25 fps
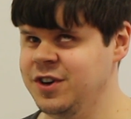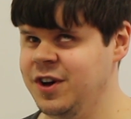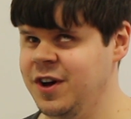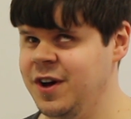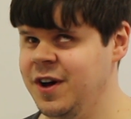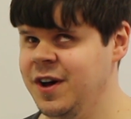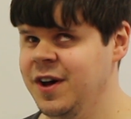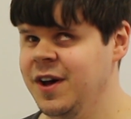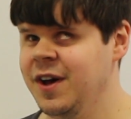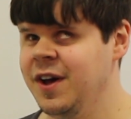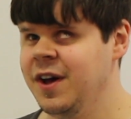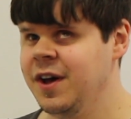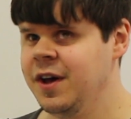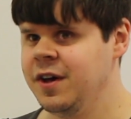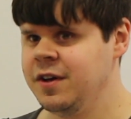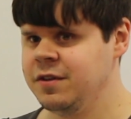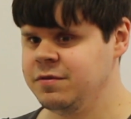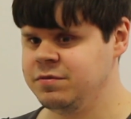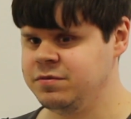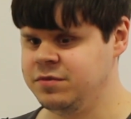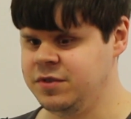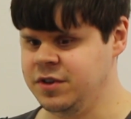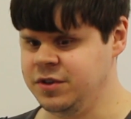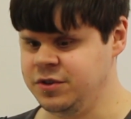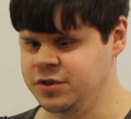and
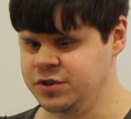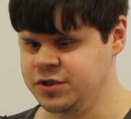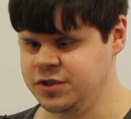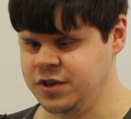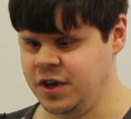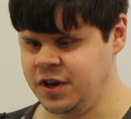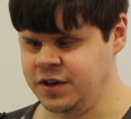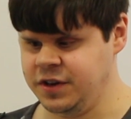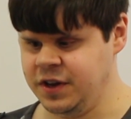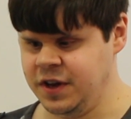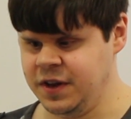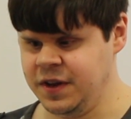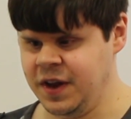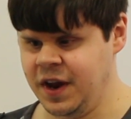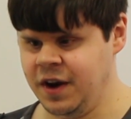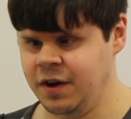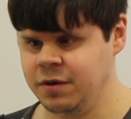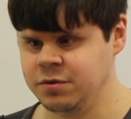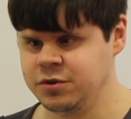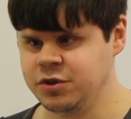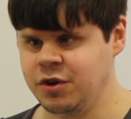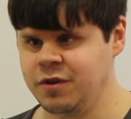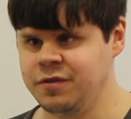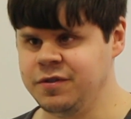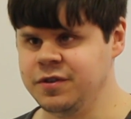did the study, and then
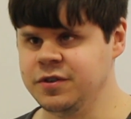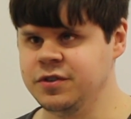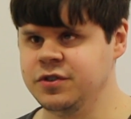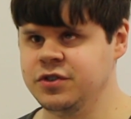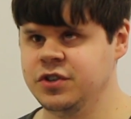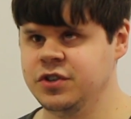I was offered